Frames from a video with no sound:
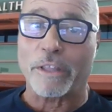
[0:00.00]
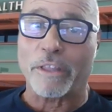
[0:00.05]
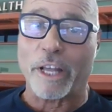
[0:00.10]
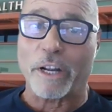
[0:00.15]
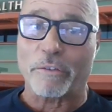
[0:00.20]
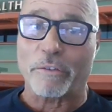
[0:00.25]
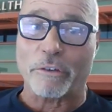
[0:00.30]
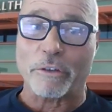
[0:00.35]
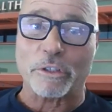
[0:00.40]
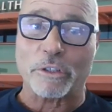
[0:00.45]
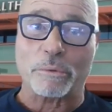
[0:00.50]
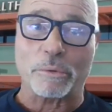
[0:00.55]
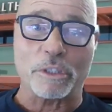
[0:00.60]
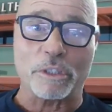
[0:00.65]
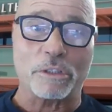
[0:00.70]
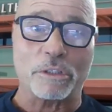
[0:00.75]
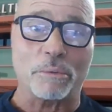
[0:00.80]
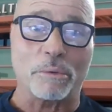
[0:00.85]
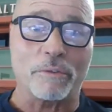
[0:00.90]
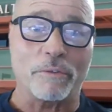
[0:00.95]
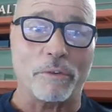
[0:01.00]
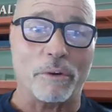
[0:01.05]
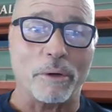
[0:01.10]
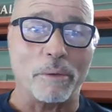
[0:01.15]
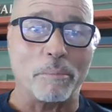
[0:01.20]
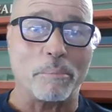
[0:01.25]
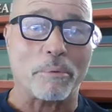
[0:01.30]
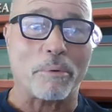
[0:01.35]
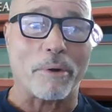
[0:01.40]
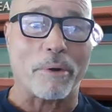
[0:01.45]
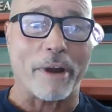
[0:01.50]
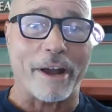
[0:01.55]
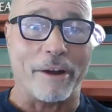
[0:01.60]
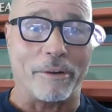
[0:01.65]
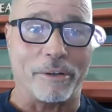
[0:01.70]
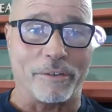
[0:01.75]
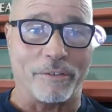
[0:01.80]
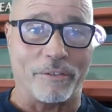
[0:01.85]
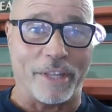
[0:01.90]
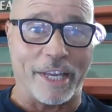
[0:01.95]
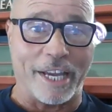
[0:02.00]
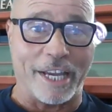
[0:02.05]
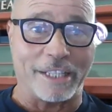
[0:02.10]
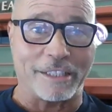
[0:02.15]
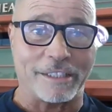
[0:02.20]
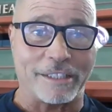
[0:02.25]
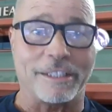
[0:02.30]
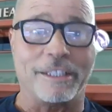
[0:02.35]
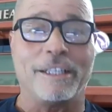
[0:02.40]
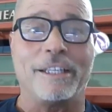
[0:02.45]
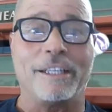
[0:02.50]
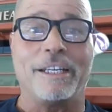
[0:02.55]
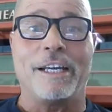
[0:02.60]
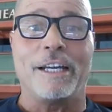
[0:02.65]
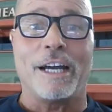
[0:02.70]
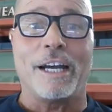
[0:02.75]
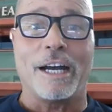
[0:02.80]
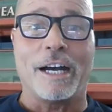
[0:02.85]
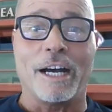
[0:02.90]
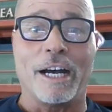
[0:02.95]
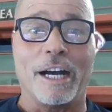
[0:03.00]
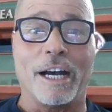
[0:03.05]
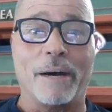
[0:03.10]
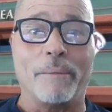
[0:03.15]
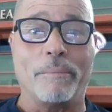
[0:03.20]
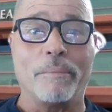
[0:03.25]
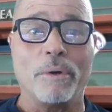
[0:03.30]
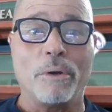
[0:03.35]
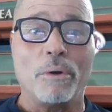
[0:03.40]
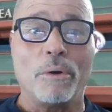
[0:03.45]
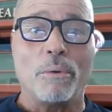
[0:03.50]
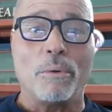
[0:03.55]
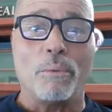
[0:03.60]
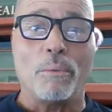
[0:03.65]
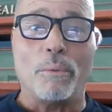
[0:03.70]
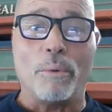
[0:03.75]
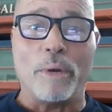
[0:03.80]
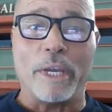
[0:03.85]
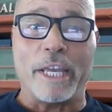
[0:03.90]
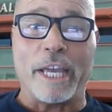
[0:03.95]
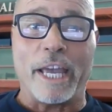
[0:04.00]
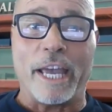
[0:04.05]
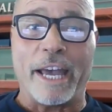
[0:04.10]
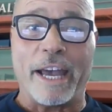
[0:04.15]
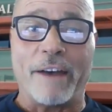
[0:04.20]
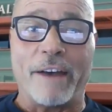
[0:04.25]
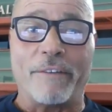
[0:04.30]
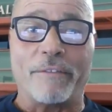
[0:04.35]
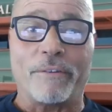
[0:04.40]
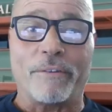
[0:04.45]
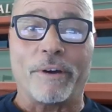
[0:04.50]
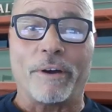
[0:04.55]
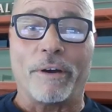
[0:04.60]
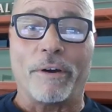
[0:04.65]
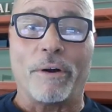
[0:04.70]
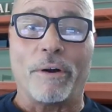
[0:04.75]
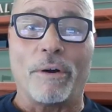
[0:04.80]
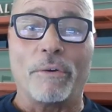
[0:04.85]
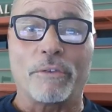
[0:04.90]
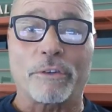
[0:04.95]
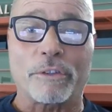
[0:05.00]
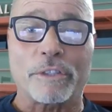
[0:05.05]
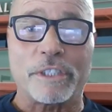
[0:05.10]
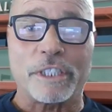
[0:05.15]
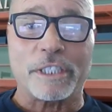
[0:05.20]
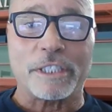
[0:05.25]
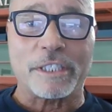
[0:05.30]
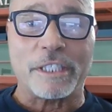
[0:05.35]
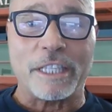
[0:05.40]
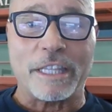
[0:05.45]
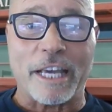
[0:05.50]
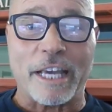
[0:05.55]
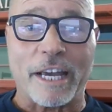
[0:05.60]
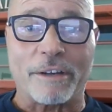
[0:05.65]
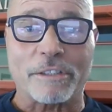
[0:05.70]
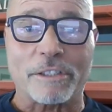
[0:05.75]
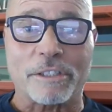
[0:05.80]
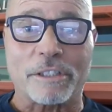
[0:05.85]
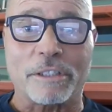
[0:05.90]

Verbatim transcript: So we have uh, over 100 primary care physicians, and